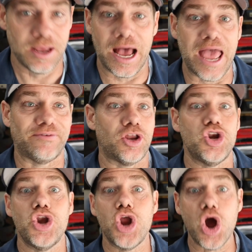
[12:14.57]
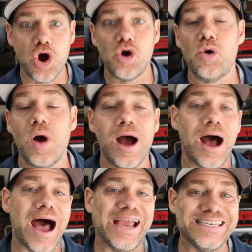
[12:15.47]
I have no
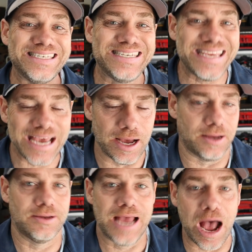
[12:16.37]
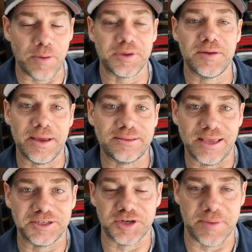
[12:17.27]
idea how I'm gonna make
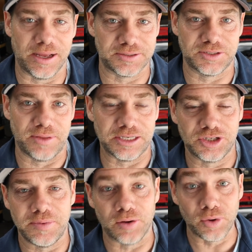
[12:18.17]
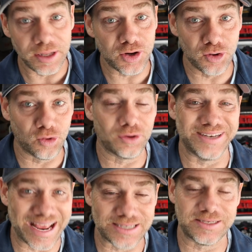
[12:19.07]
the engine mounts. So that should be a really cool
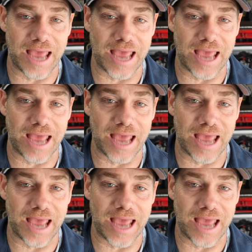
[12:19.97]
next